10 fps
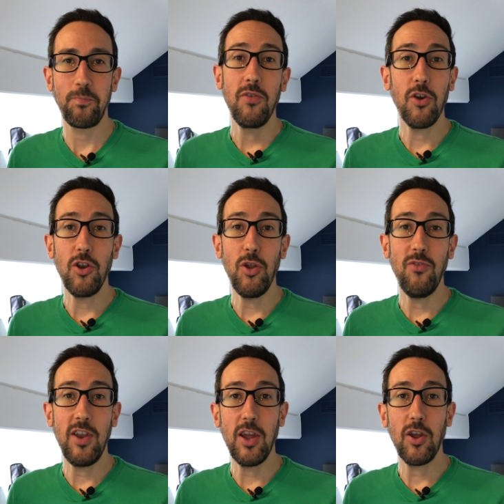We've got a
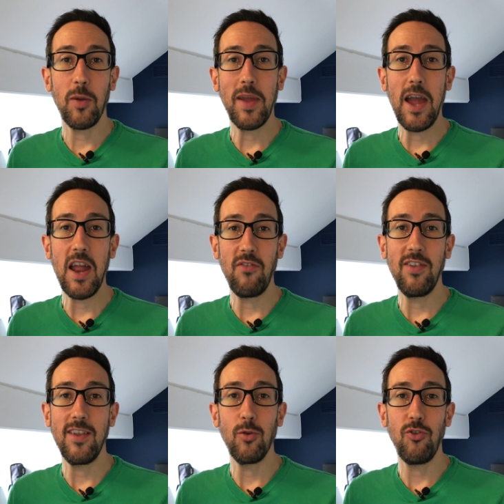new video coming out
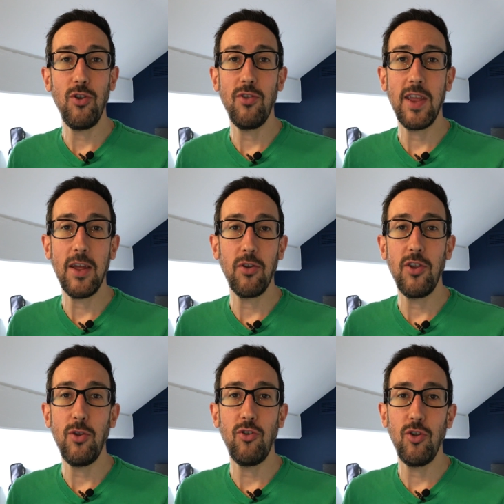every single Tuesday on
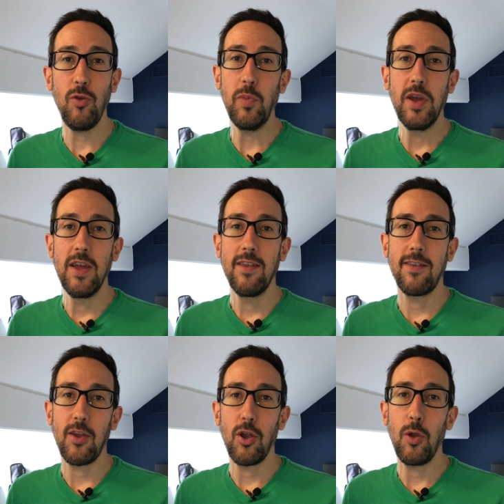YouTube,
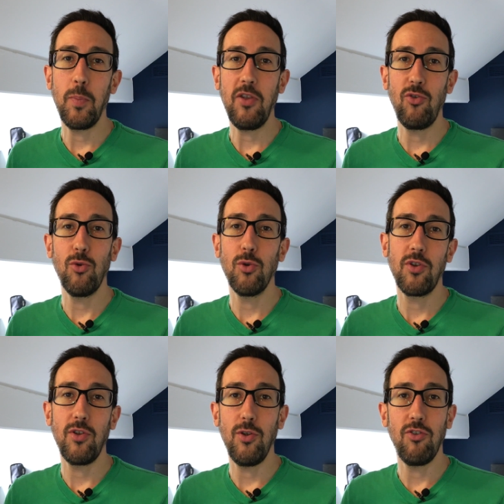so be sure
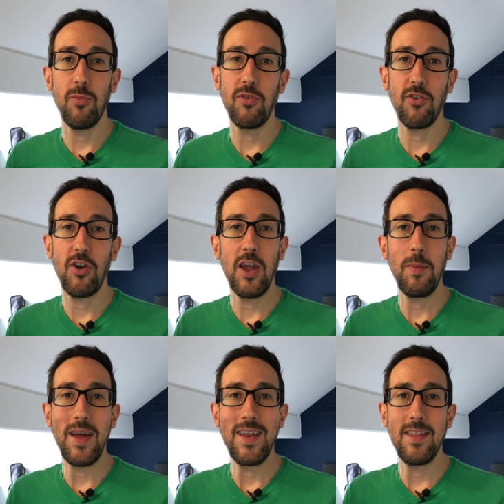to
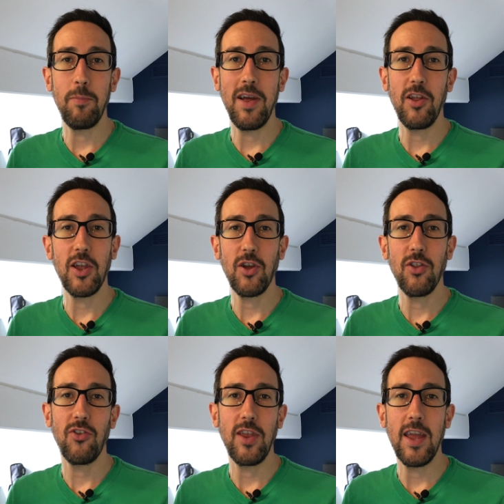subscribe and hit the bell
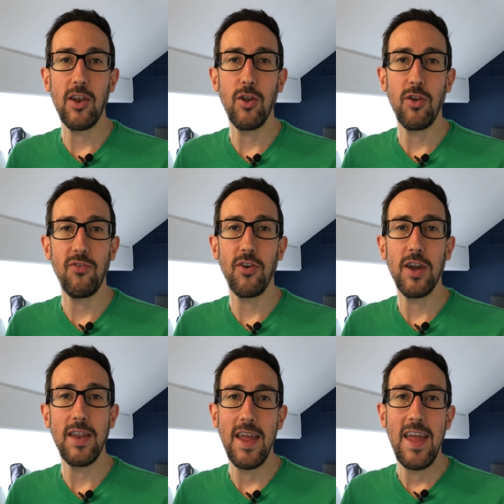icon so you get
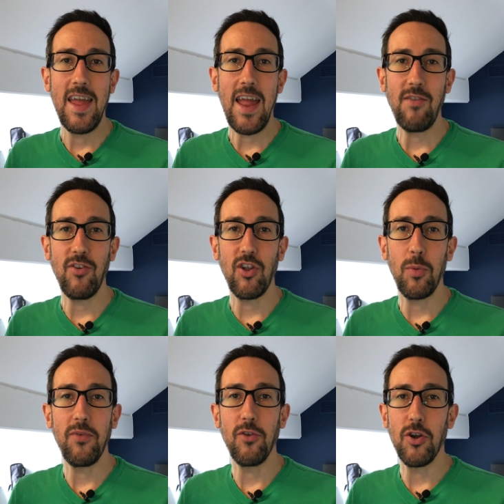notified every
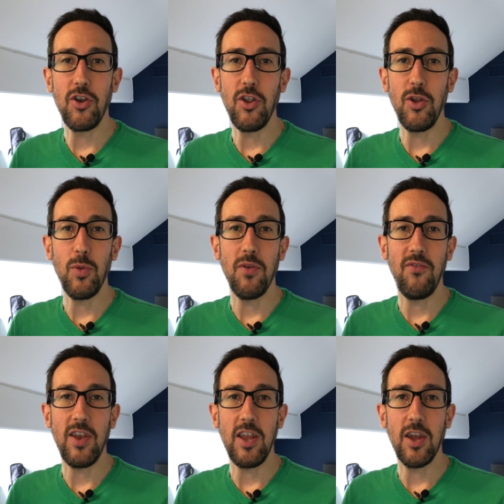time we've got a new
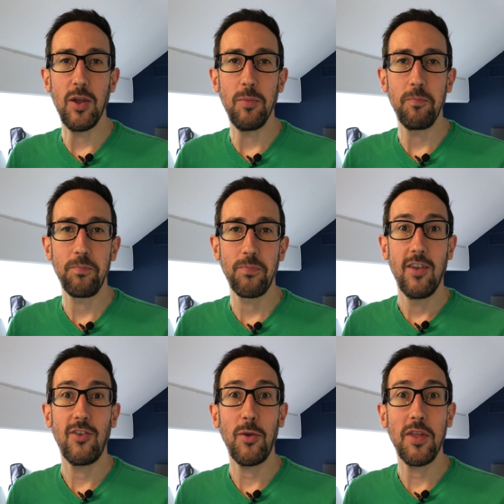video.
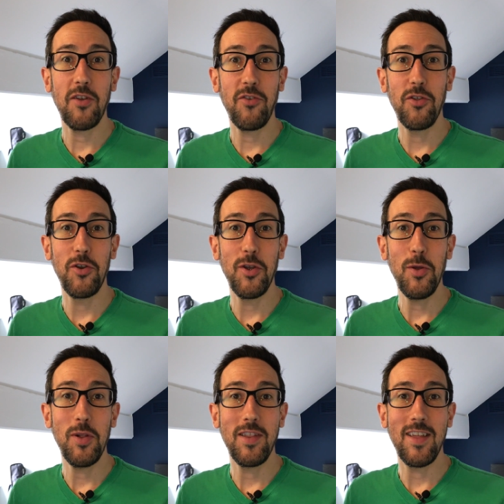So without further
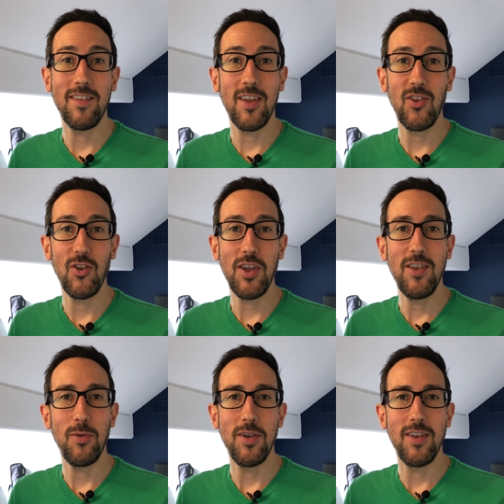ado, let's get stuck
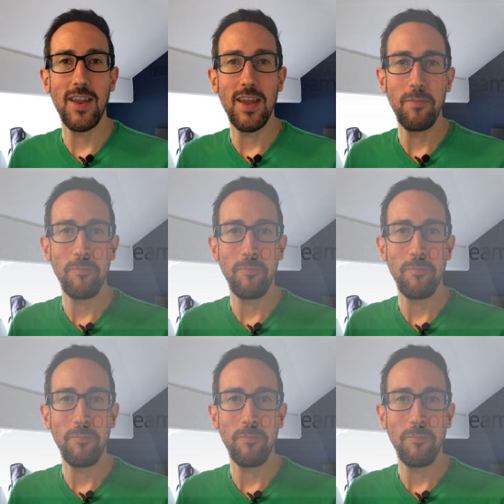into it today.